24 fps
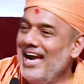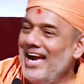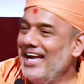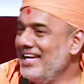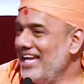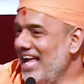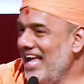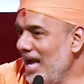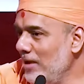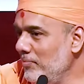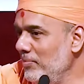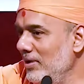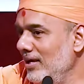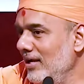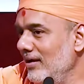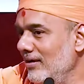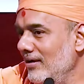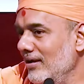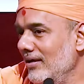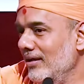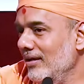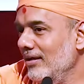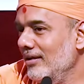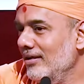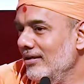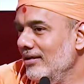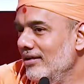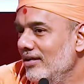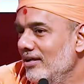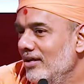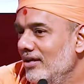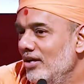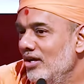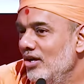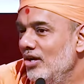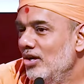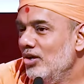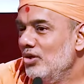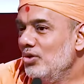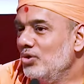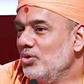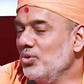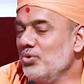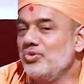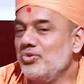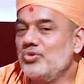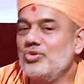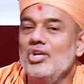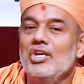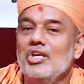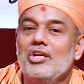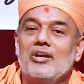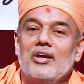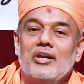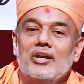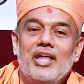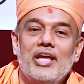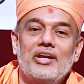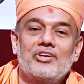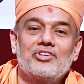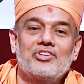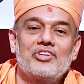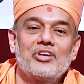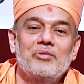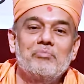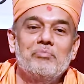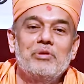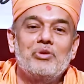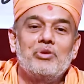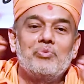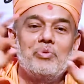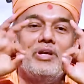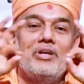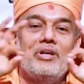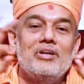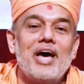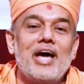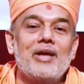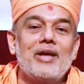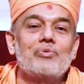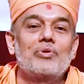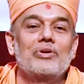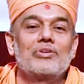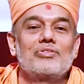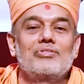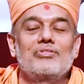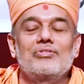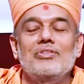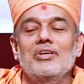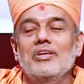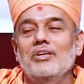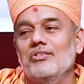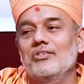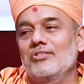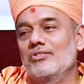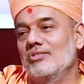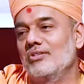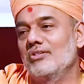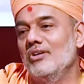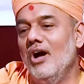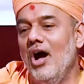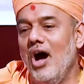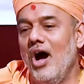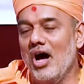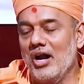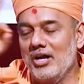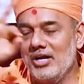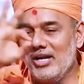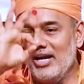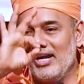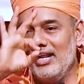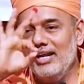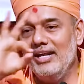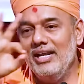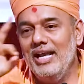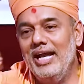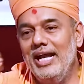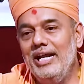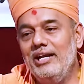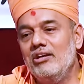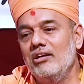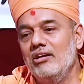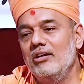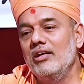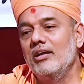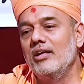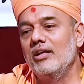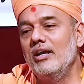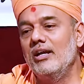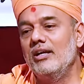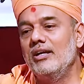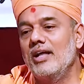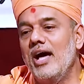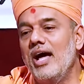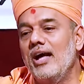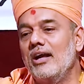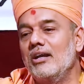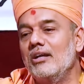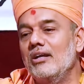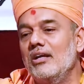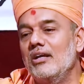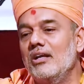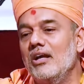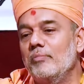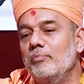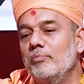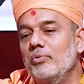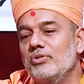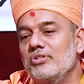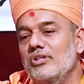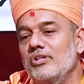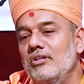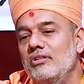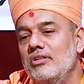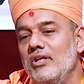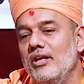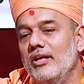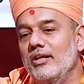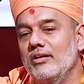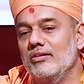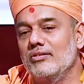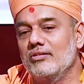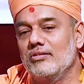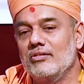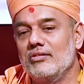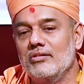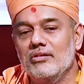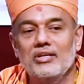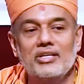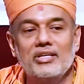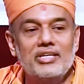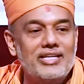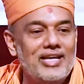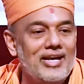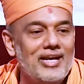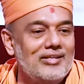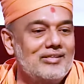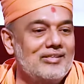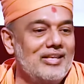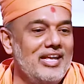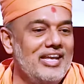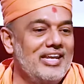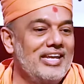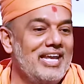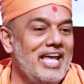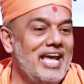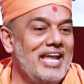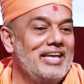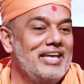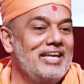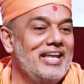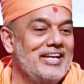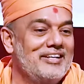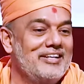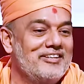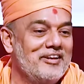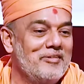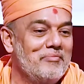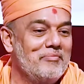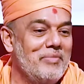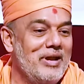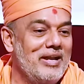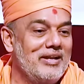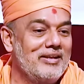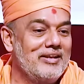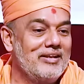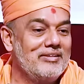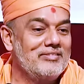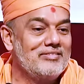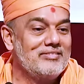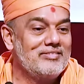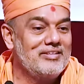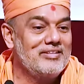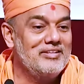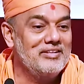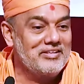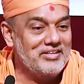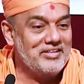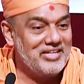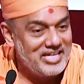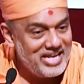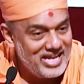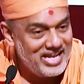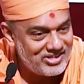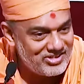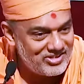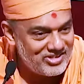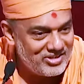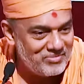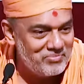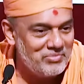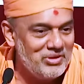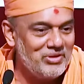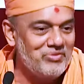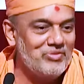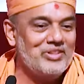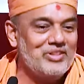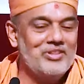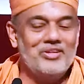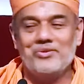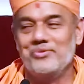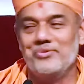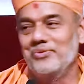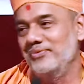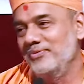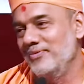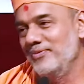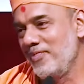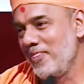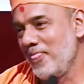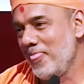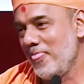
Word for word: an ability to see connection between diverse things. 180 degree diagonally opposite things. Yet an enlightened man can see a connection between the two.